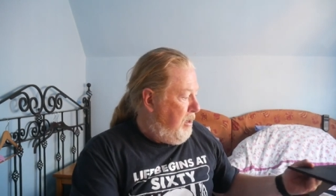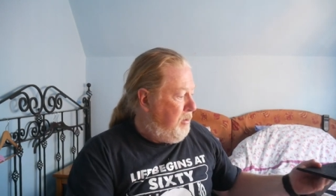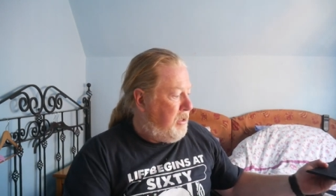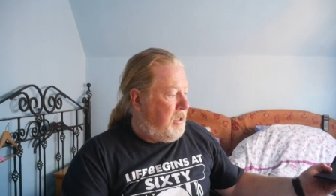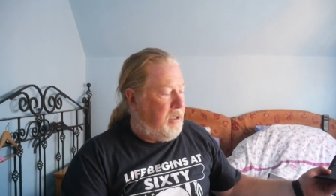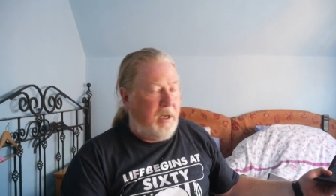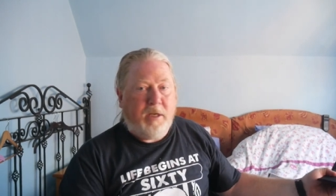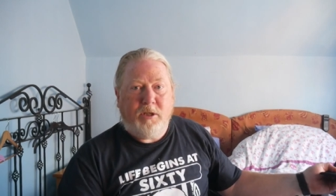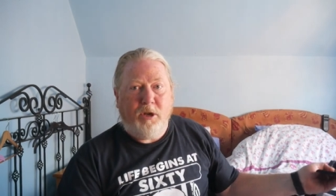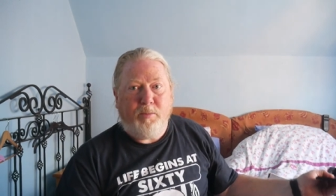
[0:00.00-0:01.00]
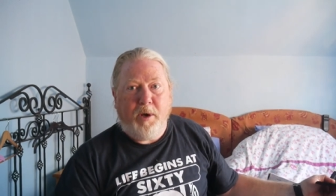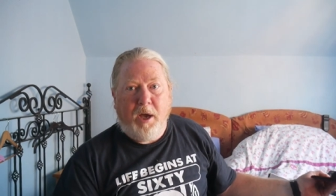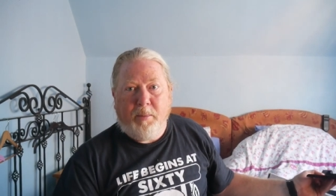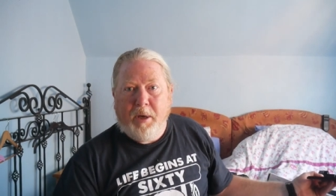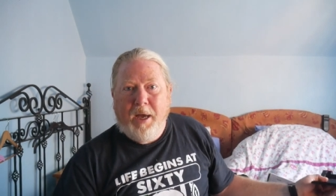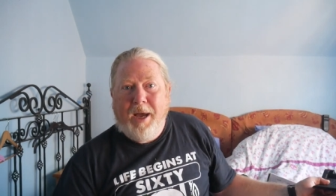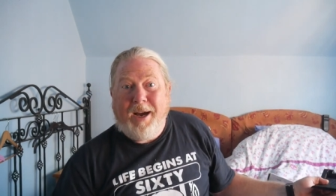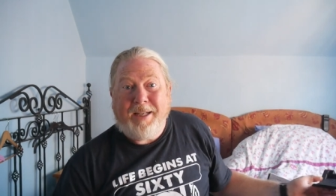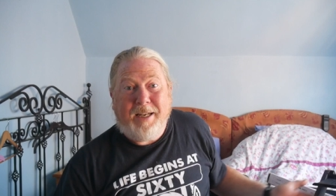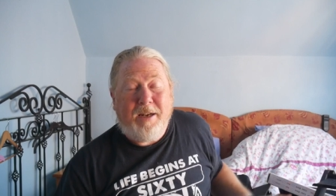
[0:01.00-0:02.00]
which is, is superb.
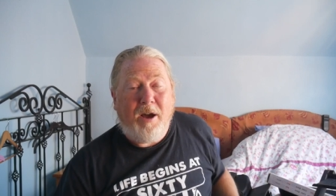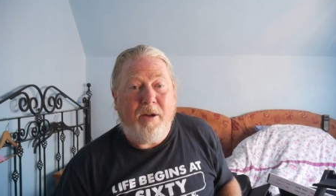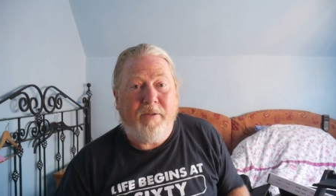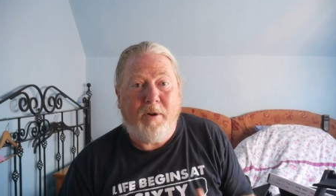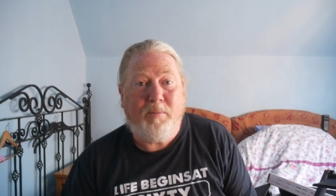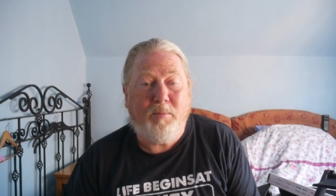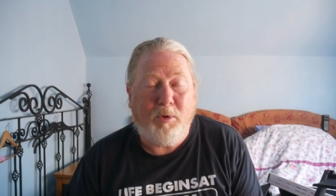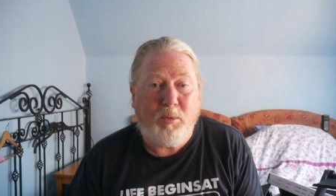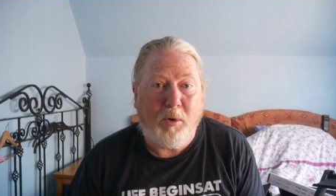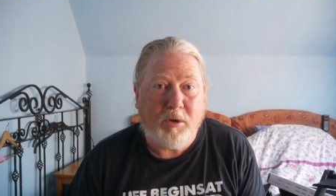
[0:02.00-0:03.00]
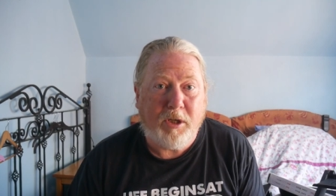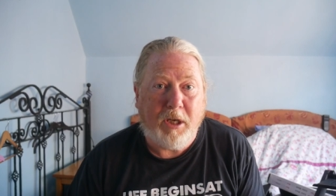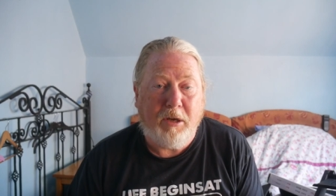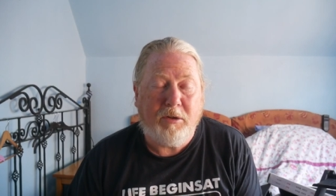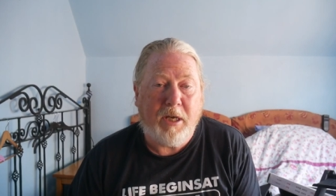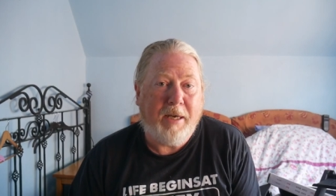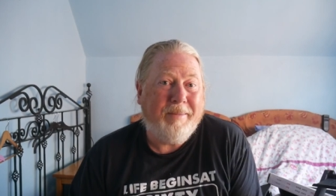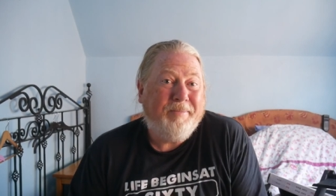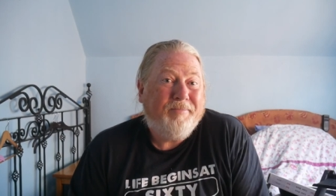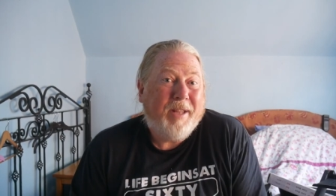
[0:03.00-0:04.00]
I didn't know if I would want to use it.
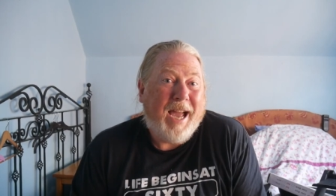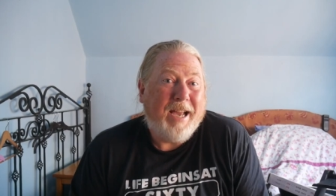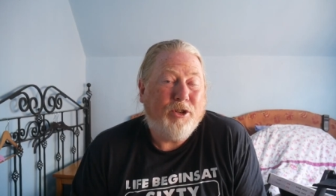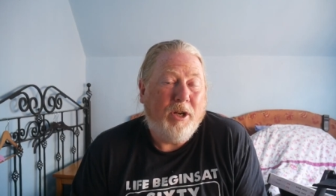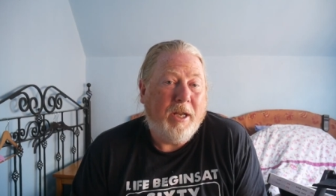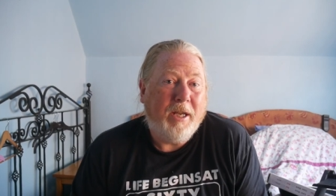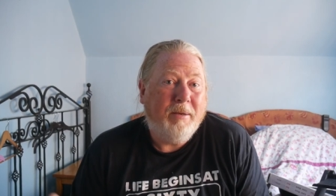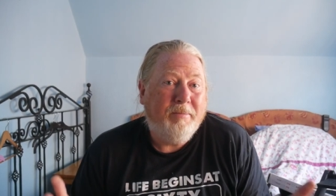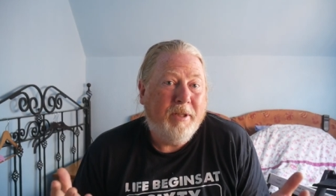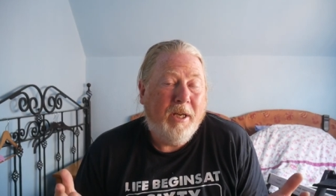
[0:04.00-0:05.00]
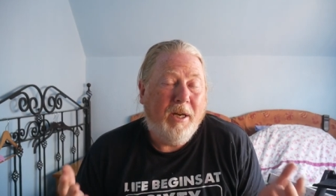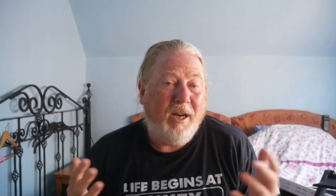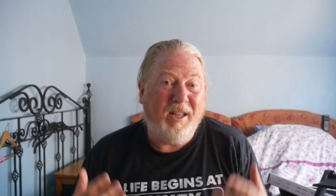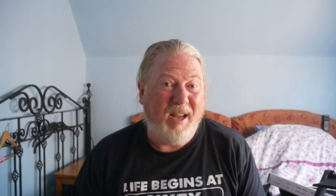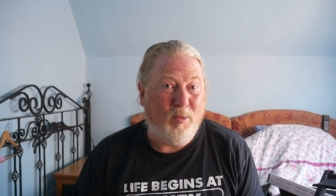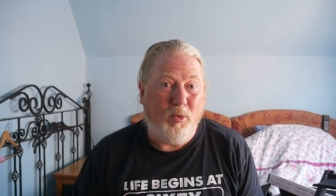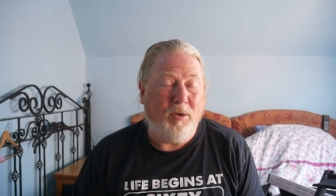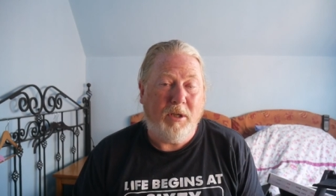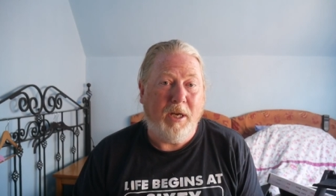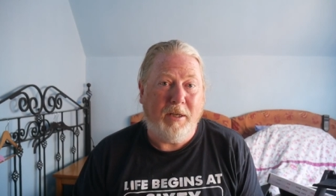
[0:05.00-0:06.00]
Actually, I don't
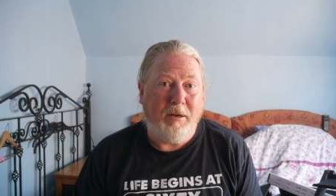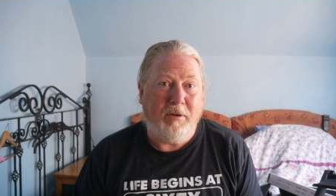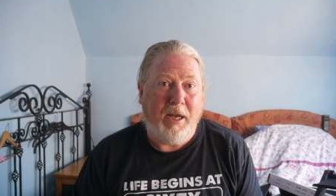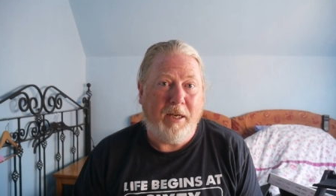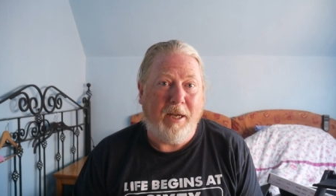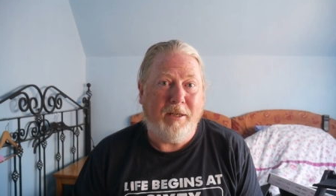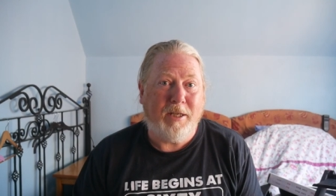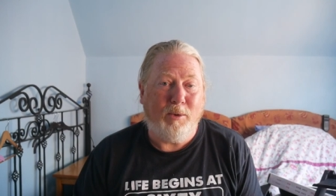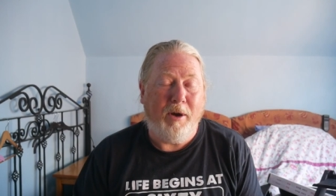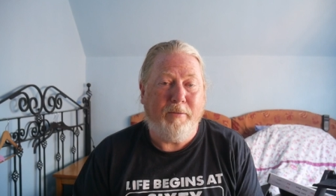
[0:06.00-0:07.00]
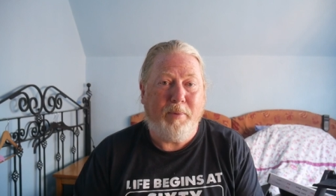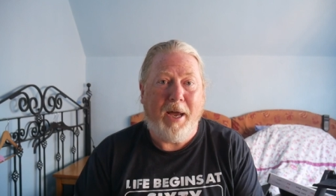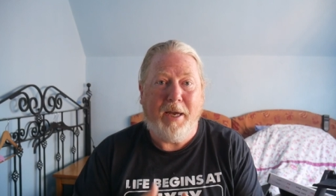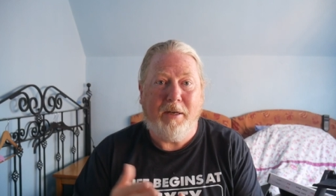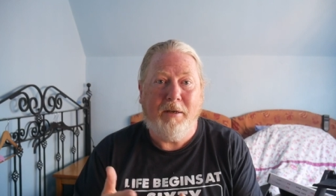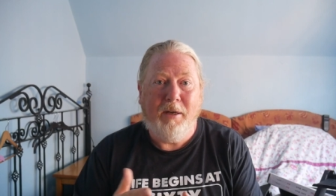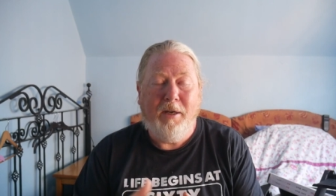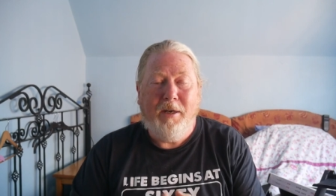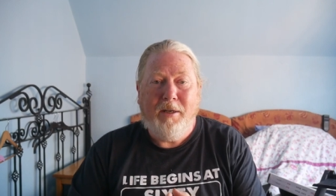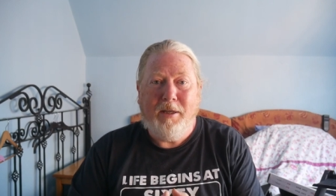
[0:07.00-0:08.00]
want it. I don't need it. So I've paid
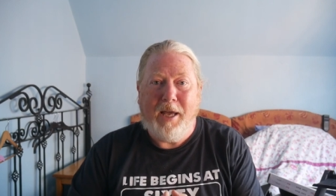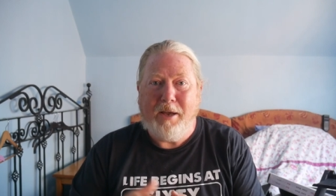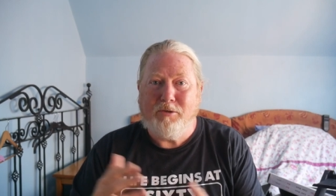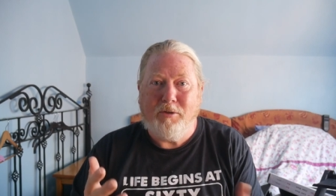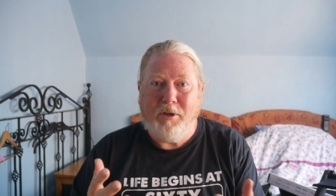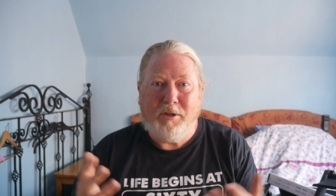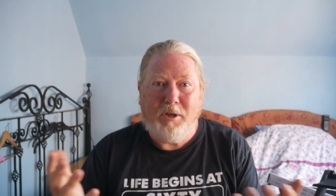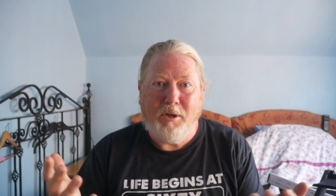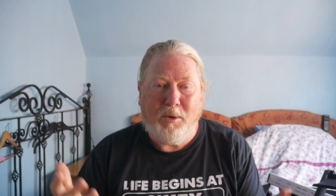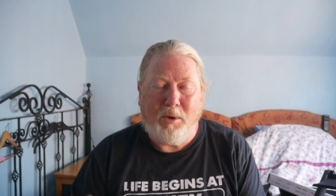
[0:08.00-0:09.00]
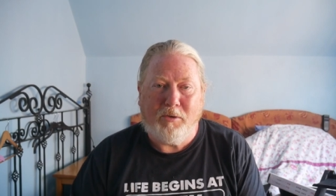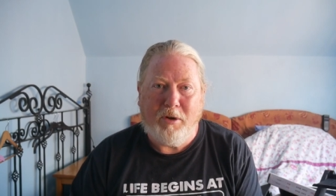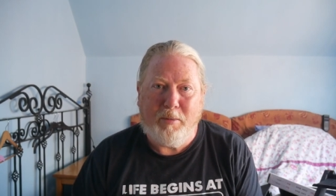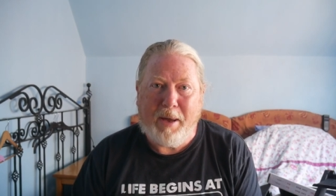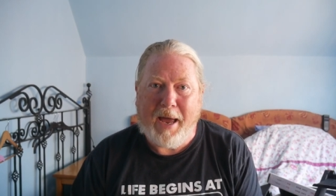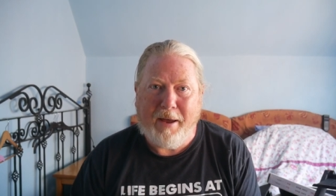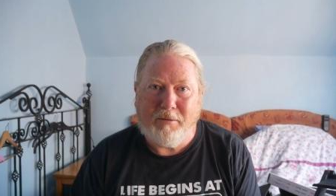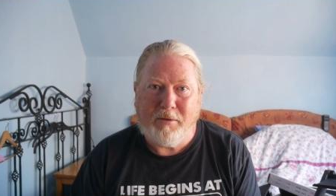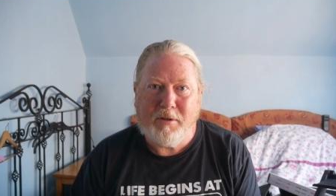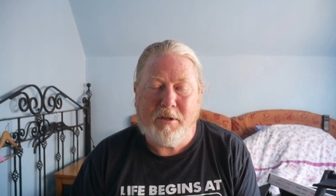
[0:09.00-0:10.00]
the extra two or three
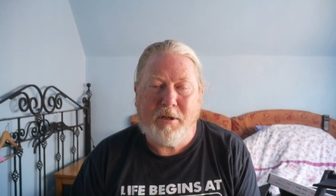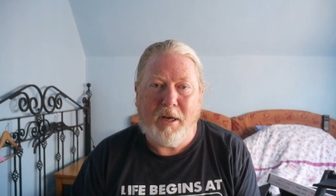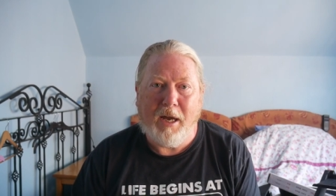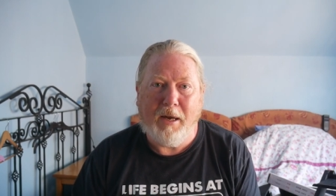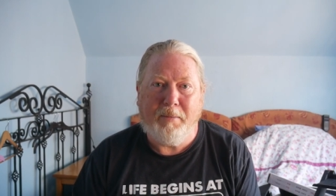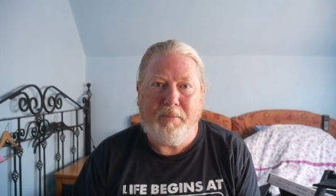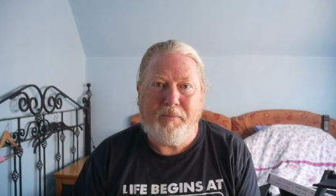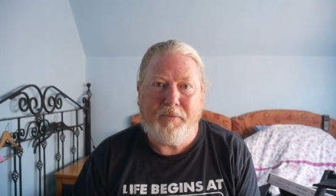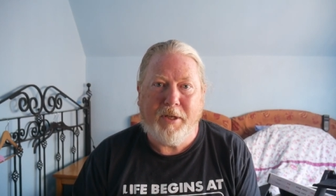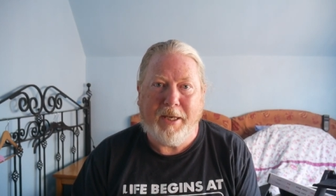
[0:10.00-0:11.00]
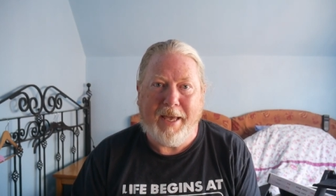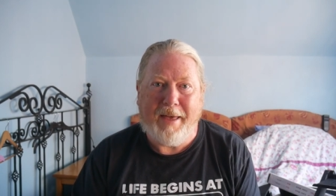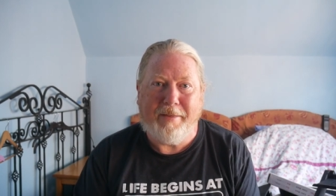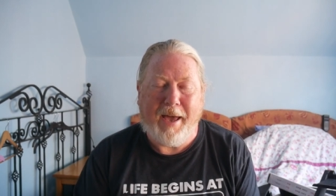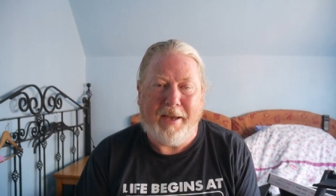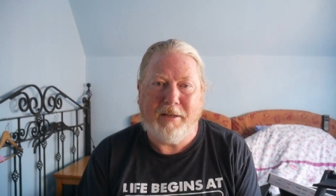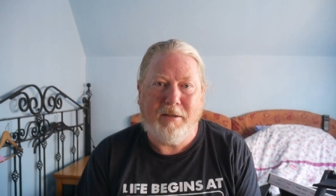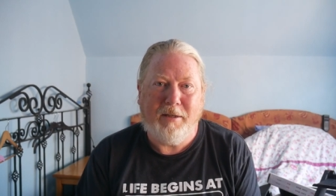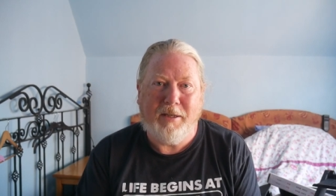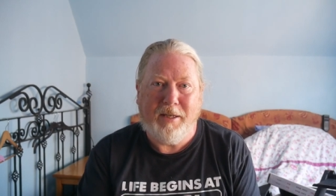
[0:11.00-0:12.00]
pounds um, to get that,
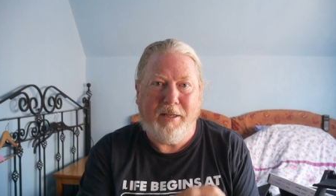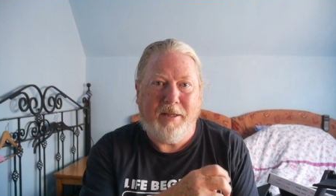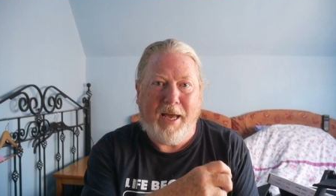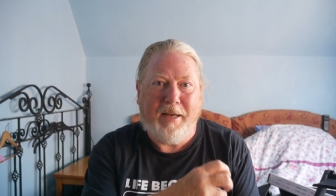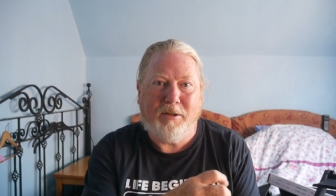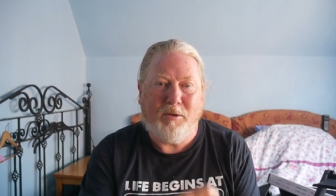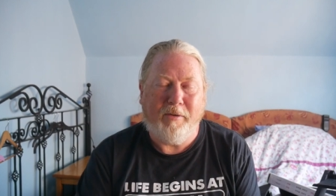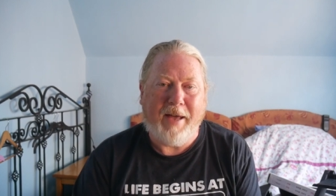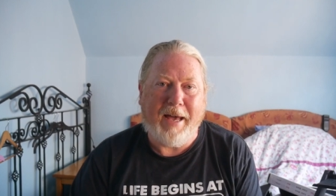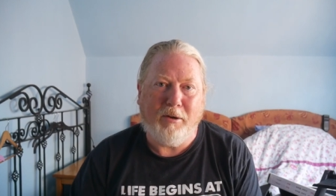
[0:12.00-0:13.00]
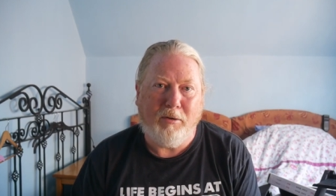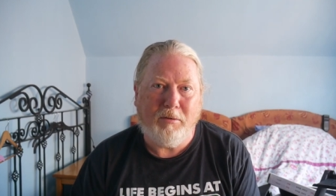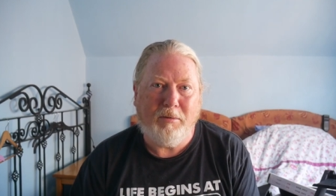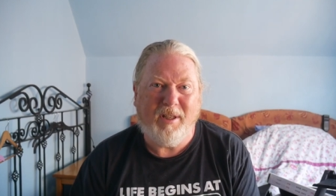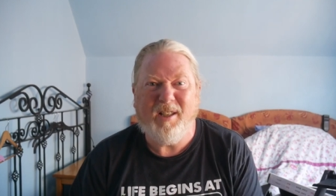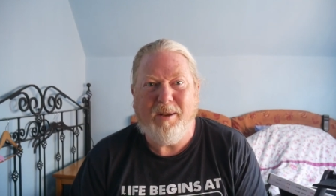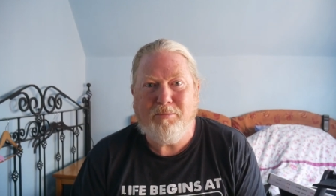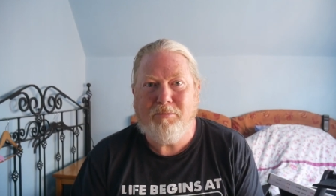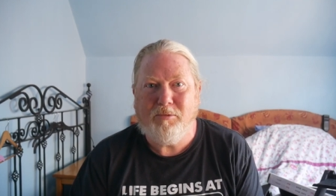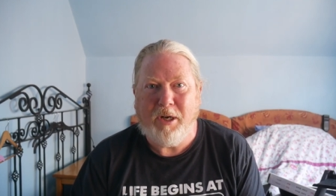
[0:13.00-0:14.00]
that that sort of add-on. I don't
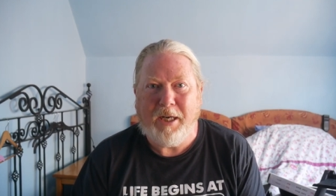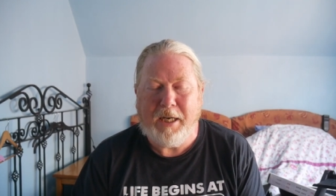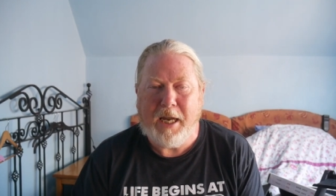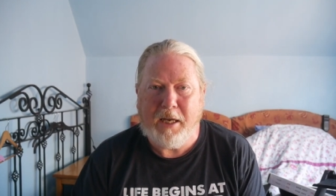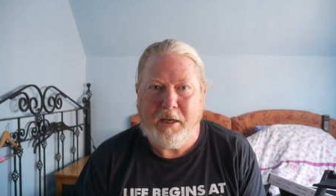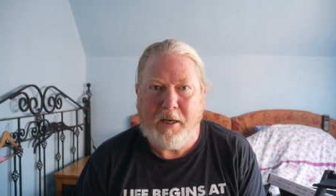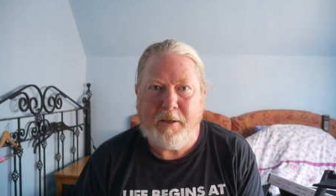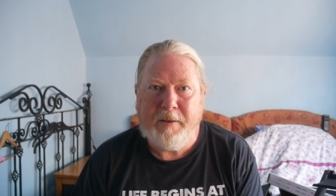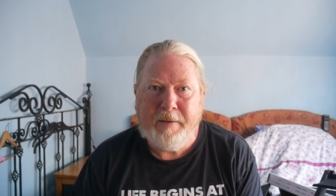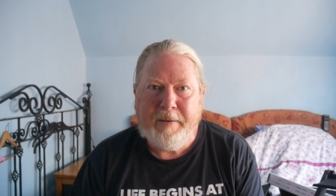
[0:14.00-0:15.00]
really need it.